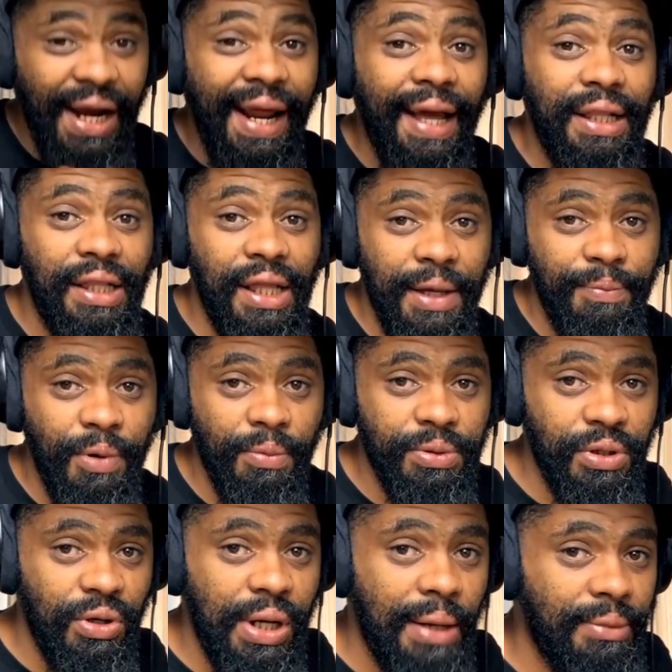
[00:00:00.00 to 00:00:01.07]
The rechte hip
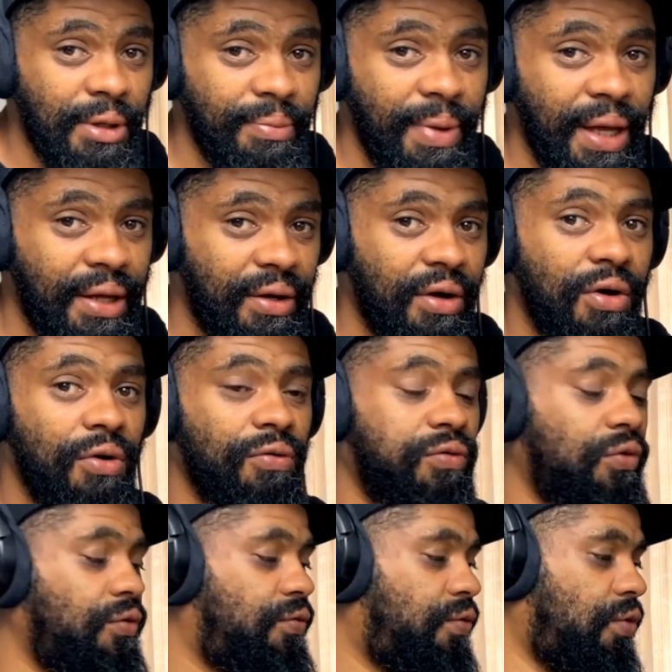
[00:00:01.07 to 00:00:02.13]
hop show coming back.
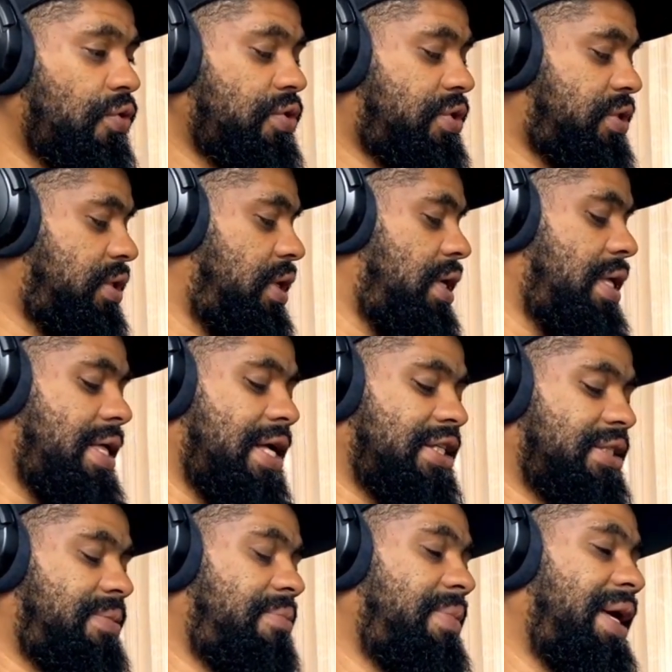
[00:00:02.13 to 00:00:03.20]
Full force.
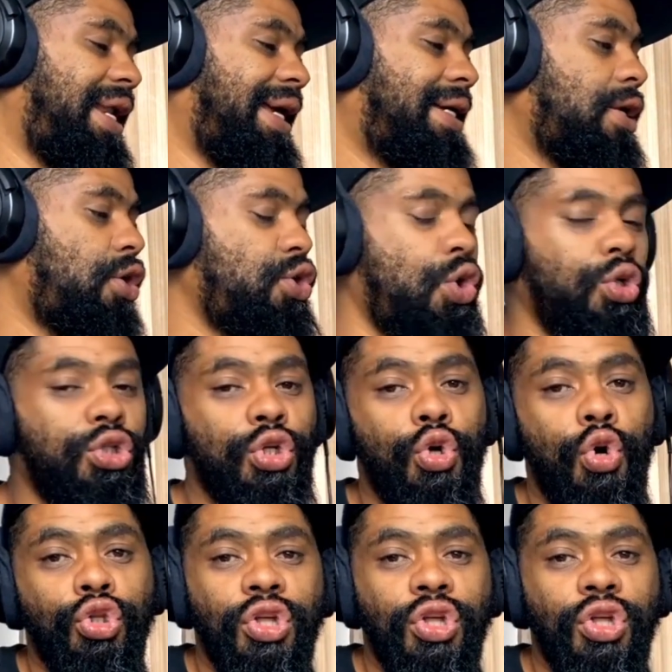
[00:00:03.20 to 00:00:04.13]
This has been Mary Claude, you ought